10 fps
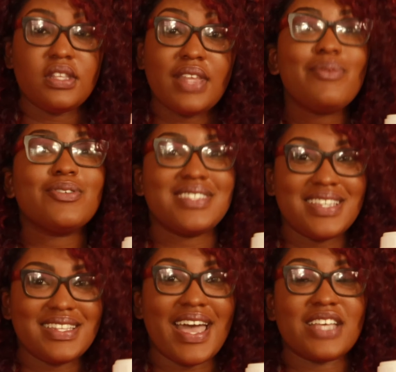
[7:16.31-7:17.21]
They will
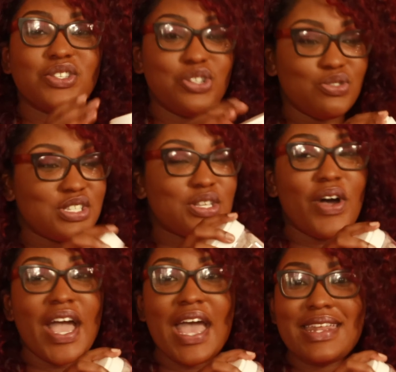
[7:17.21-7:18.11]
see that. So you just go
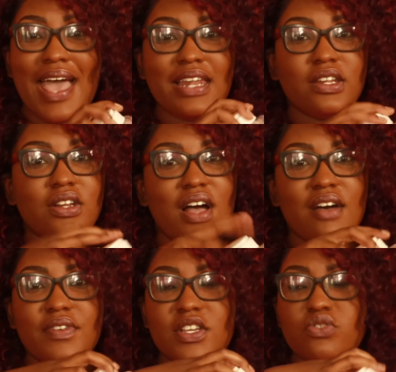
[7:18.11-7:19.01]
ahead and add a little
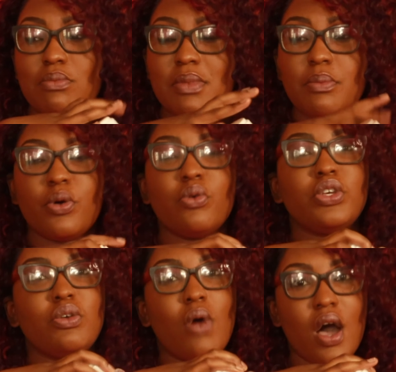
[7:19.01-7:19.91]
confidence. Remember who
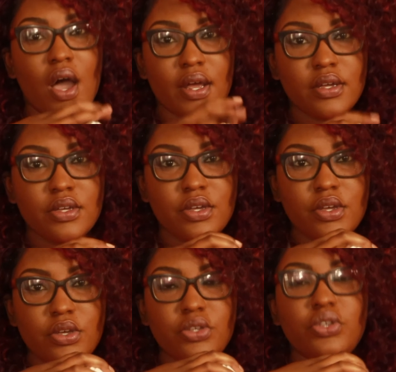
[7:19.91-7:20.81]
you are.
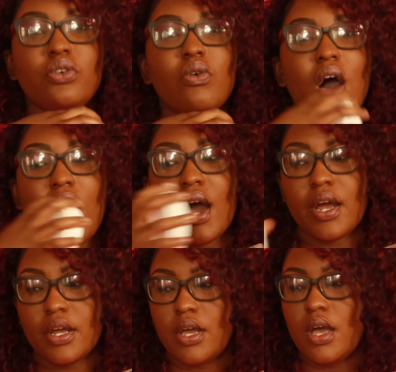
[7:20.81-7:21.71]
You
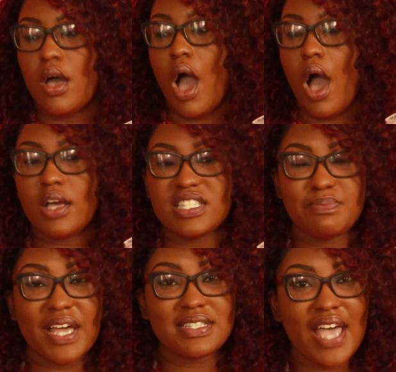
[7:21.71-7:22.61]
are
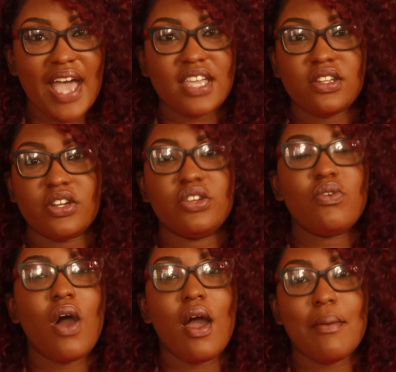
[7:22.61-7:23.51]
spectacular. You
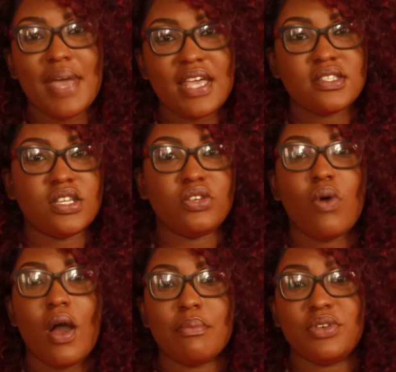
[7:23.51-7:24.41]
are amazing. You
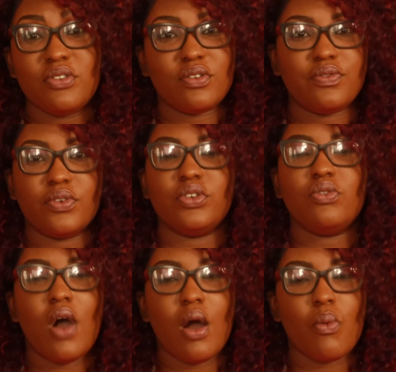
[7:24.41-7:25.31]
are beautiful.
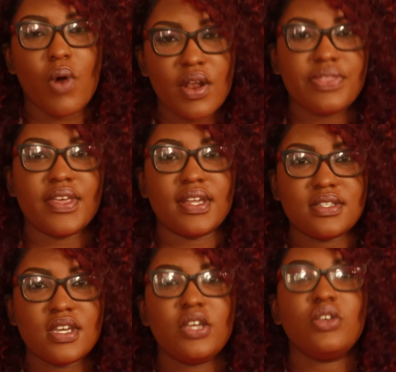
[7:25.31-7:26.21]
You are worth it.
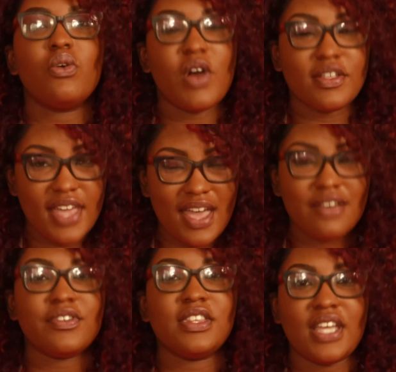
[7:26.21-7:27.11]
You're worth
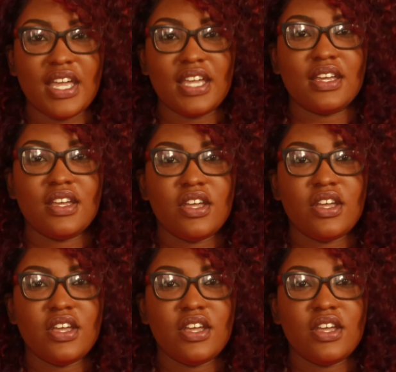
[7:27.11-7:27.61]
everything.